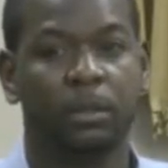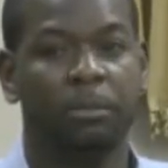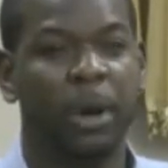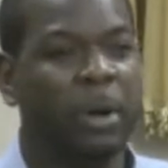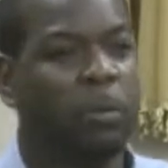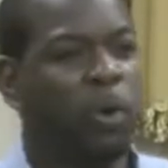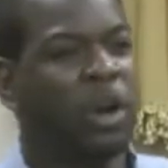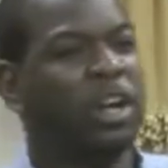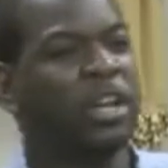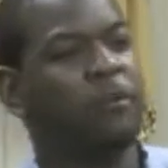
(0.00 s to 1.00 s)
But we're
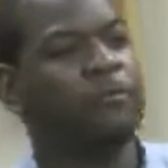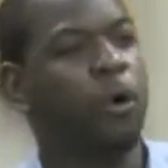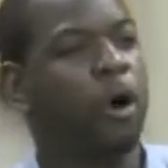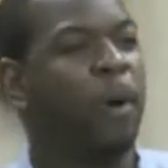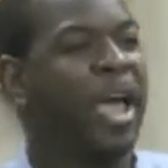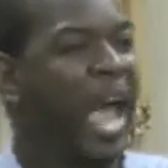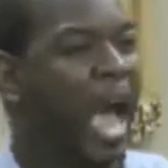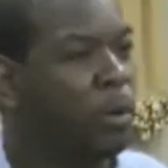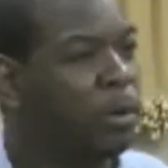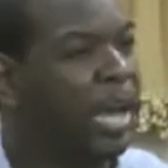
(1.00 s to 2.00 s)
looking for a way
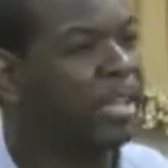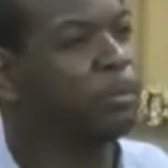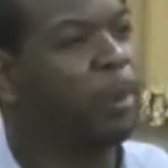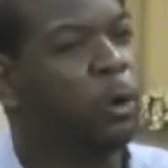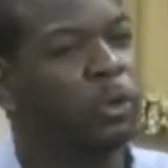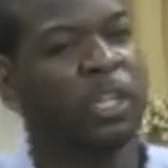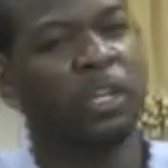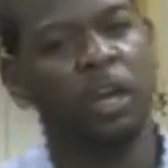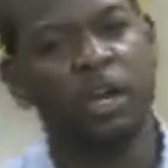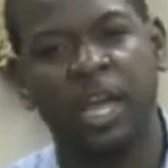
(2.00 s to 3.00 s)
out as opposed to
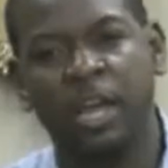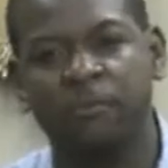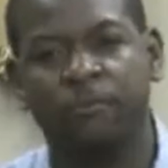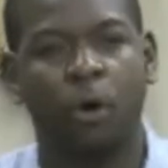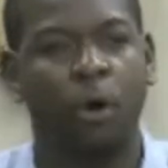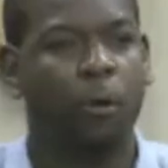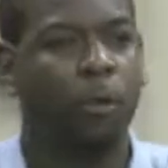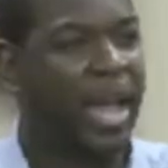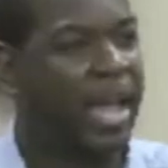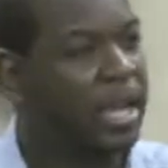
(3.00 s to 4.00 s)
looking for a
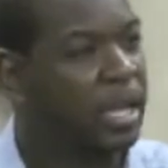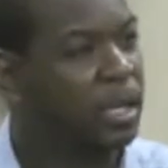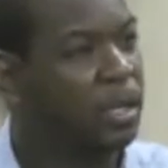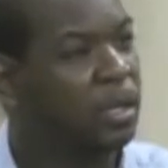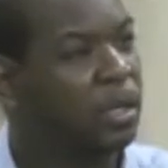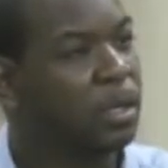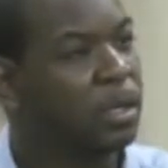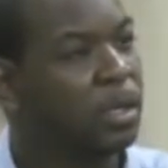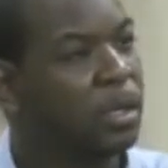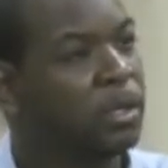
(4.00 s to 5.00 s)
way
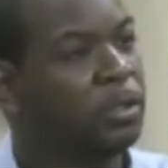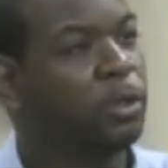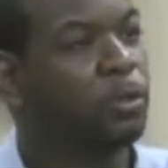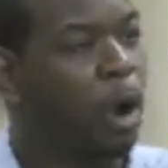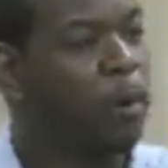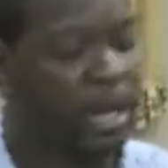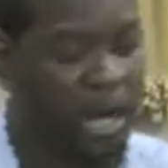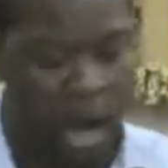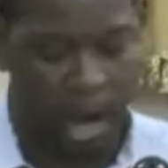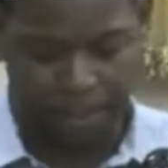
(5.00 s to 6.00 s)
to grow in
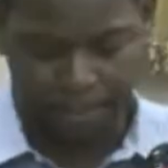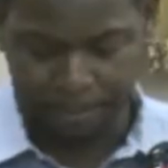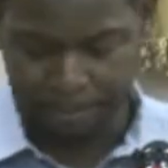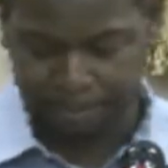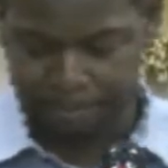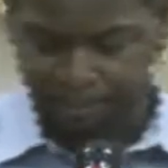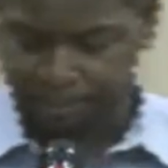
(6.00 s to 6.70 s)
God. Come on, preacher.